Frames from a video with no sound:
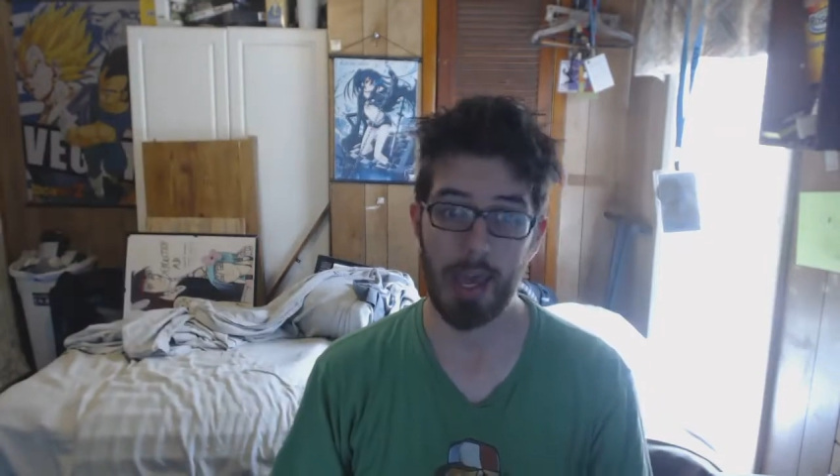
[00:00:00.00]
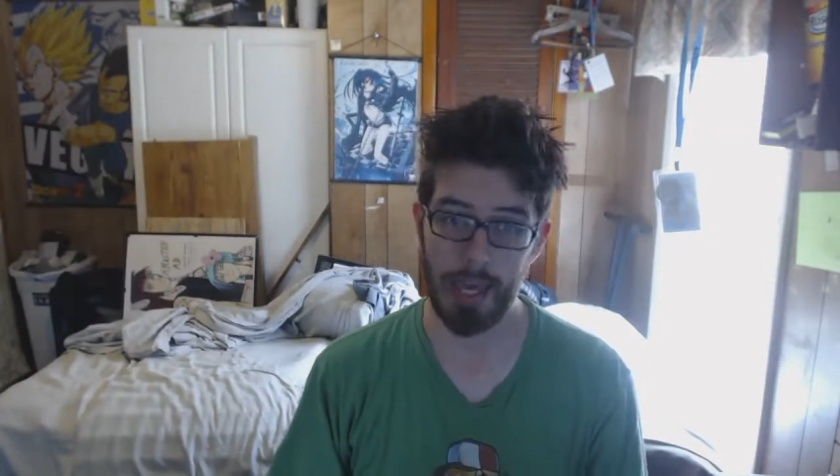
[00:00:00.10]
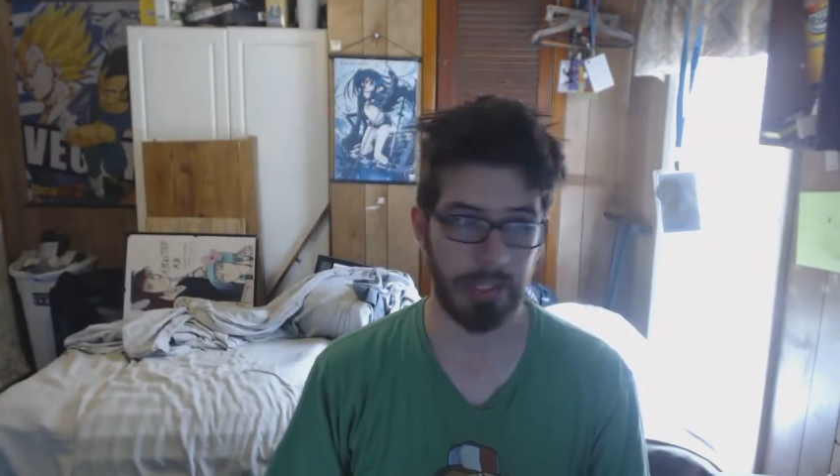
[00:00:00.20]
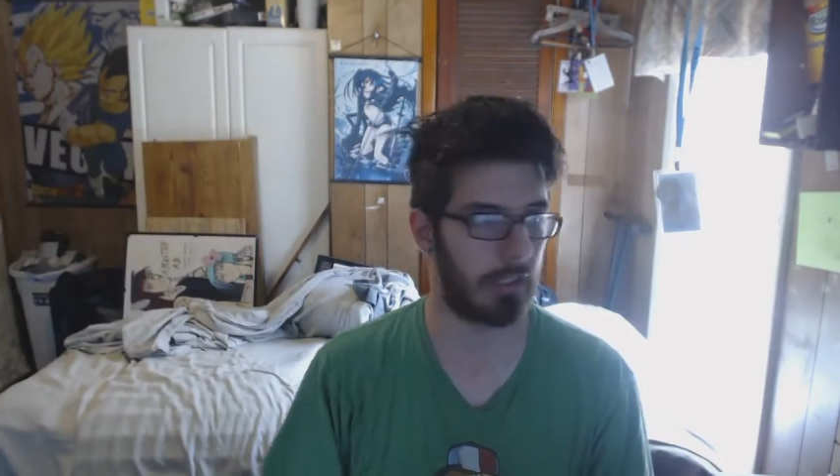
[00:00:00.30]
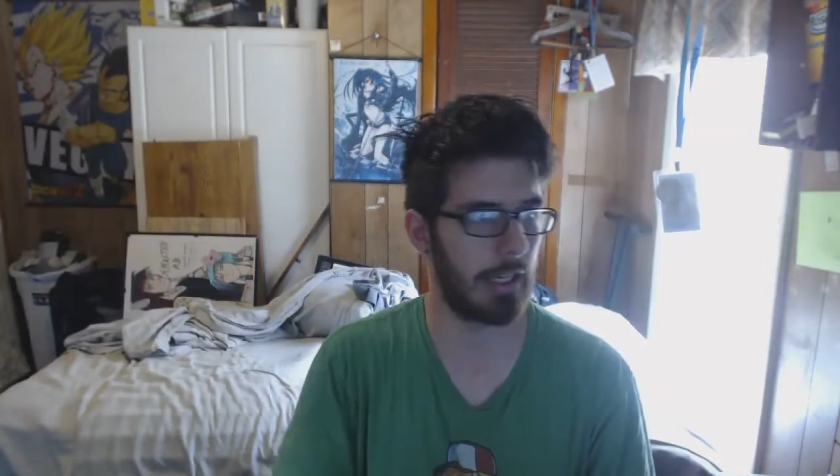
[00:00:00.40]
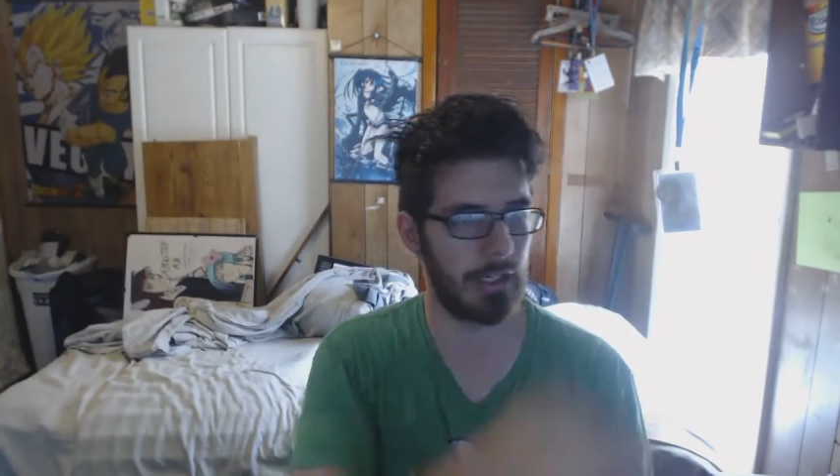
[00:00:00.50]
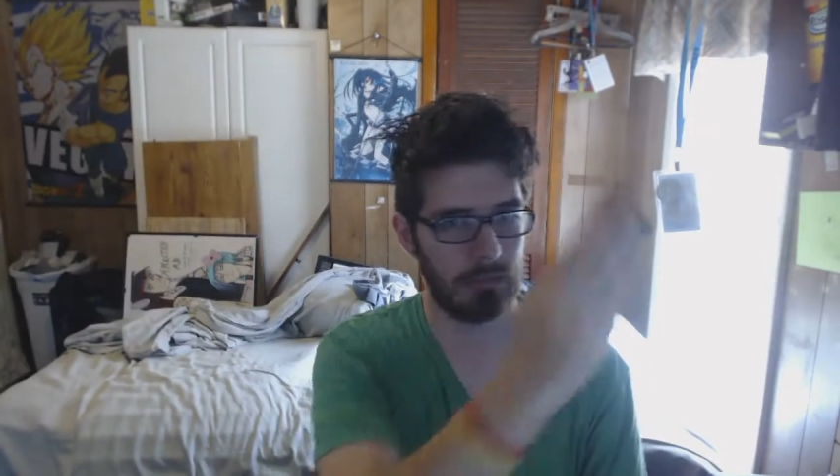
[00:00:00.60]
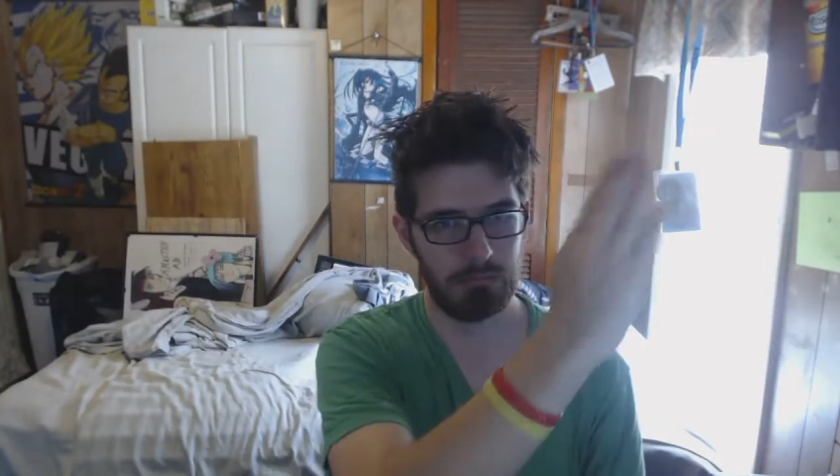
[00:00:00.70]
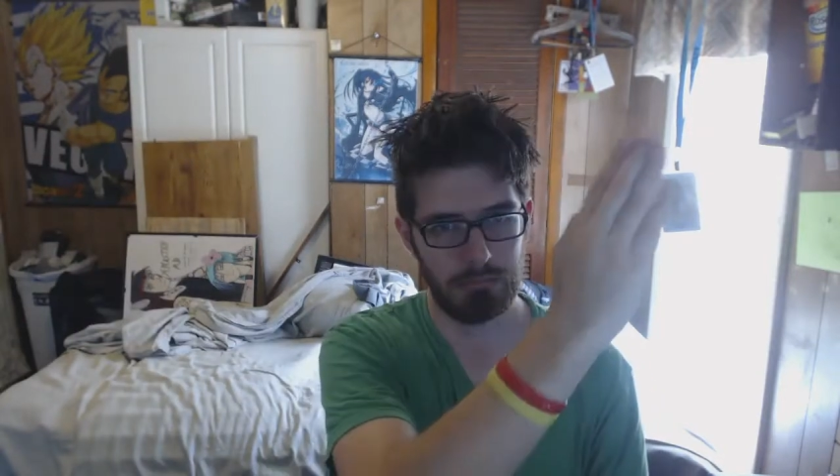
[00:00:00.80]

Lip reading: 8 gig